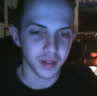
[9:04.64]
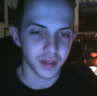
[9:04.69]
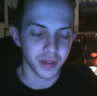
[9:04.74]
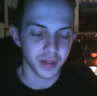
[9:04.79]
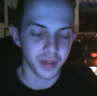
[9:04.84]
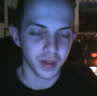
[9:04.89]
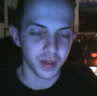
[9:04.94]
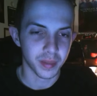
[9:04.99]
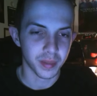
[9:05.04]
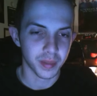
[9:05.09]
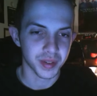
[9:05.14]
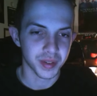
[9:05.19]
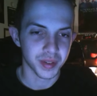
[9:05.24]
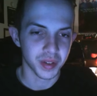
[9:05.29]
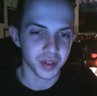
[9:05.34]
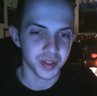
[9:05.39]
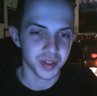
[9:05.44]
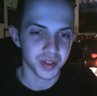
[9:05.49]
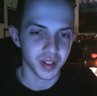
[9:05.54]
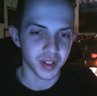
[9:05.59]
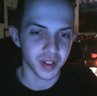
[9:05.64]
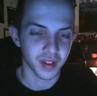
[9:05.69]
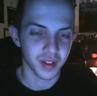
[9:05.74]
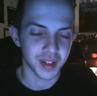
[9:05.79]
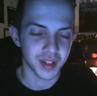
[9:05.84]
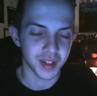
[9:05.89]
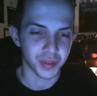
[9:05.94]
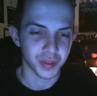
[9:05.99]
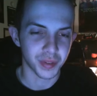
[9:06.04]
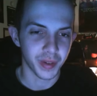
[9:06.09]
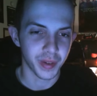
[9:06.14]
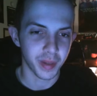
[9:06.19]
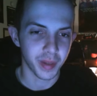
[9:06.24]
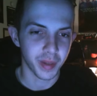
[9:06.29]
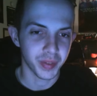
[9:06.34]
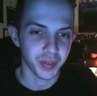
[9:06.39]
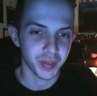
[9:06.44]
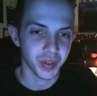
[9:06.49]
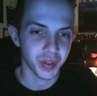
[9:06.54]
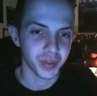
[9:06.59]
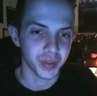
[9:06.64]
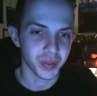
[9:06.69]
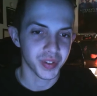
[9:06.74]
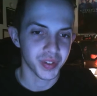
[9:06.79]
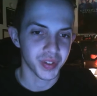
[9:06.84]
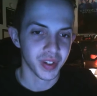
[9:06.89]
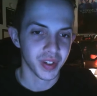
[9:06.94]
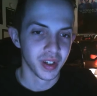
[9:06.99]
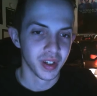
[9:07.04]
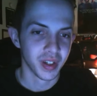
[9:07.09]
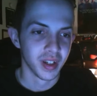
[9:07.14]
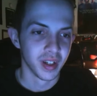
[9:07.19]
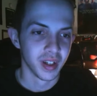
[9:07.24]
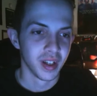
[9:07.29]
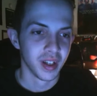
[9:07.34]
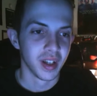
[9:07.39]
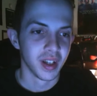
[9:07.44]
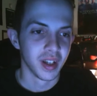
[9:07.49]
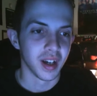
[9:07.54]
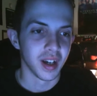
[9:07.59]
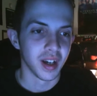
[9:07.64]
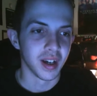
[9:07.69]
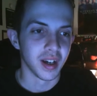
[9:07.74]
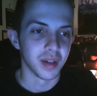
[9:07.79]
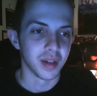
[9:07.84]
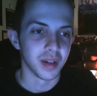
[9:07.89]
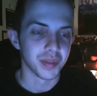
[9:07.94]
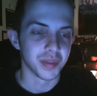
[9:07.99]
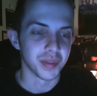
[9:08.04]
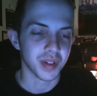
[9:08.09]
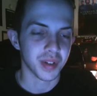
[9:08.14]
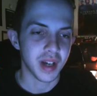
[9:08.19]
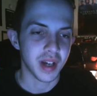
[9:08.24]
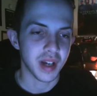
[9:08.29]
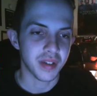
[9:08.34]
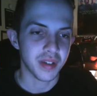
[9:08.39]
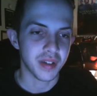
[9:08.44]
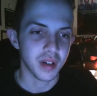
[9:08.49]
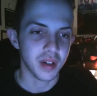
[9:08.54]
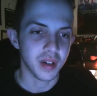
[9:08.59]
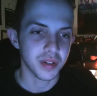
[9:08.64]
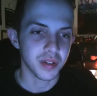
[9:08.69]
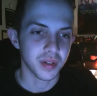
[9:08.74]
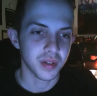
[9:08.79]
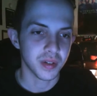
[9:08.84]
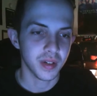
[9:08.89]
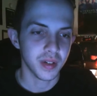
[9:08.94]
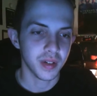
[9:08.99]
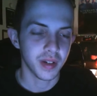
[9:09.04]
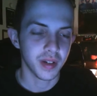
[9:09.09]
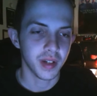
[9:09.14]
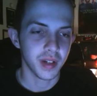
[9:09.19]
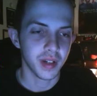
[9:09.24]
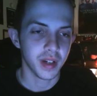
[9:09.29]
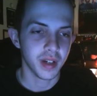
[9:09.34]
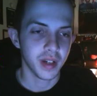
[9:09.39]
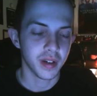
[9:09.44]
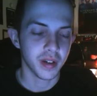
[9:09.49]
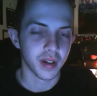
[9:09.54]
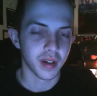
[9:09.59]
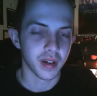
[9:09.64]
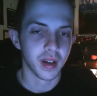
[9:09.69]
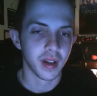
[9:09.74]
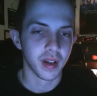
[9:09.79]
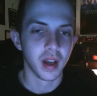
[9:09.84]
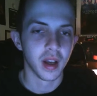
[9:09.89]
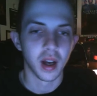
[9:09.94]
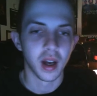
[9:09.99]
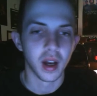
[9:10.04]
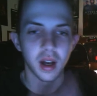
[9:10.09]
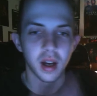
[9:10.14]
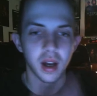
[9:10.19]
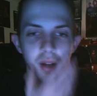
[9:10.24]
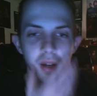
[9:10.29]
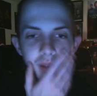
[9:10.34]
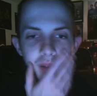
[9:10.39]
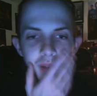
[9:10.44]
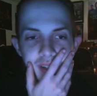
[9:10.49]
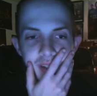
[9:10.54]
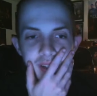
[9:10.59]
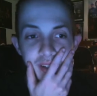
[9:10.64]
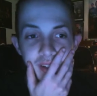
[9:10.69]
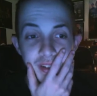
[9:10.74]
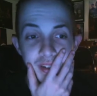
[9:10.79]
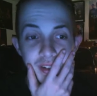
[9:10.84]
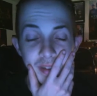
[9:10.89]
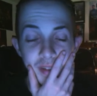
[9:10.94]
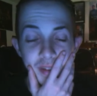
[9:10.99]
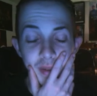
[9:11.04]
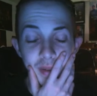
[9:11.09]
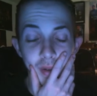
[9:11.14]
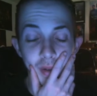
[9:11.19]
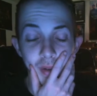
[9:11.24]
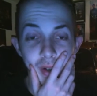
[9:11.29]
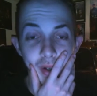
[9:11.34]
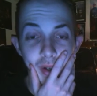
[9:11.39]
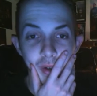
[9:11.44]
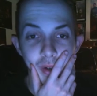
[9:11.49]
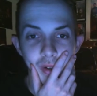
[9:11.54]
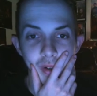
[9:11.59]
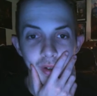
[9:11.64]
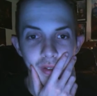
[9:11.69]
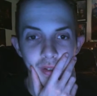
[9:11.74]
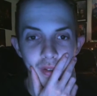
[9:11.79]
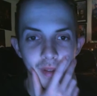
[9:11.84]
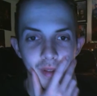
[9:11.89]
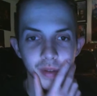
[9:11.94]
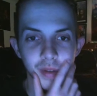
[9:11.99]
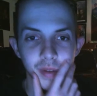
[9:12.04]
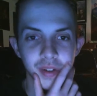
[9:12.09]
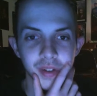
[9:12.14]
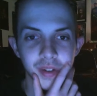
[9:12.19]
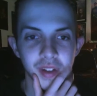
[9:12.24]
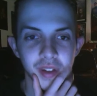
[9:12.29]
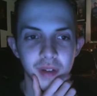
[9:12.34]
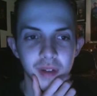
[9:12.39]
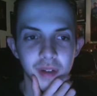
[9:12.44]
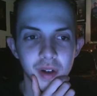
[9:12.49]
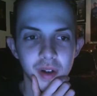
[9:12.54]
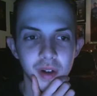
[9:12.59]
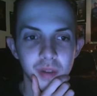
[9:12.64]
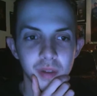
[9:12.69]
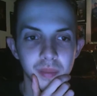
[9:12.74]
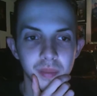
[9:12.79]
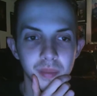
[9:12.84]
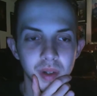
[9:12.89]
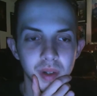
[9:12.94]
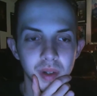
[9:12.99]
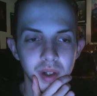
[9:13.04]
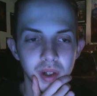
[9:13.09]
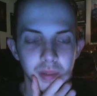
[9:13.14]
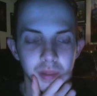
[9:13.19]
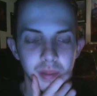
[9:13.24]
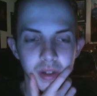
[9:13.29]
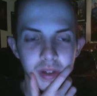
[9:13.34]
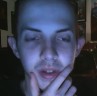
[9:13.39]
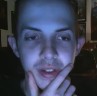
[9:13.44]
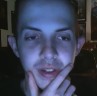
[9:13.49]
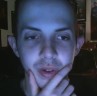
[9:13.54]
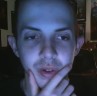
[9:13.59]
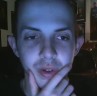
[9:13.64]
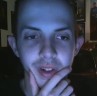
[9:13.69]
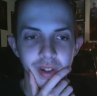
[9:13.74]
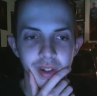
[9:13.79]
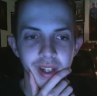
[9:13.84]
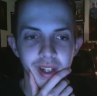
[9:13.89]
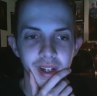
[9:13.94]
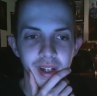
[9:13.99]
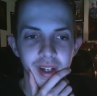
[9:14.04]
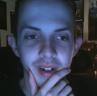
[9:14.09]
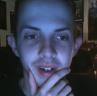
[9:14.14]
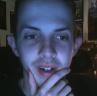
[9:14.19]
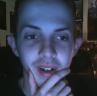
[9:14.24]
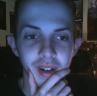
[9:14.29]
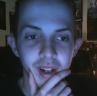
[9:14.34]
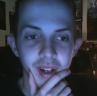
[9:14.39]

few episodes here, last three episodes. So I thought it was really, really good. Like I said, it's gonna be really cool if I'm going to that realm pretty shortly here,